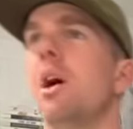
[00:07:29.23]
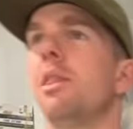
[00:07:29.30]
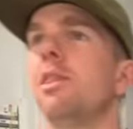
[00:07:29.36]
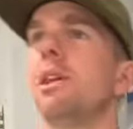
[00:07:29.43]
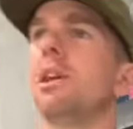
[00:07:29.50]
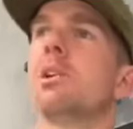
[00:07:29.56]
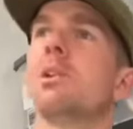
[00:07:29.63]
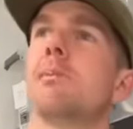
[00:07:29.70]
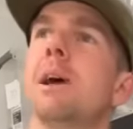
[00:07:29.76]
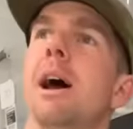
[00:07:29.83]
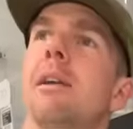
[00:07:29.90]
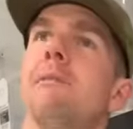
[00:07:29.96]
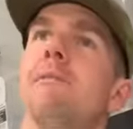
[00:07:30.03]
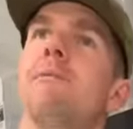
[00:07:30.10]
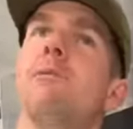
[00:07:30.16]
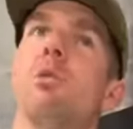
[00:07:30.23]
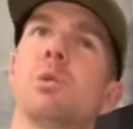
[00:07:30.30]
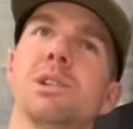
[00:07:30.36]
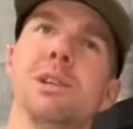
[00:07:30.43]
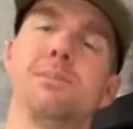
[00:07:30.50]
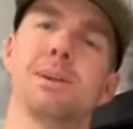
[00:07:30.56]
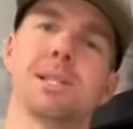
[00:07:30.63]
I think, got about
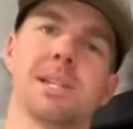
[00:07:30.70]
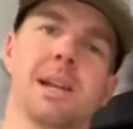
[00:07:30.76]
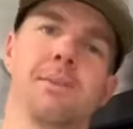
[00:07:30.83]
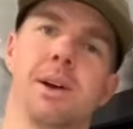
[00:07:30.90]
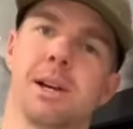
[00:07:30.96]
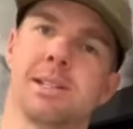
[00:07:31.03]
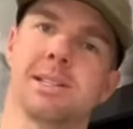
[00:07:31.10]
40% of our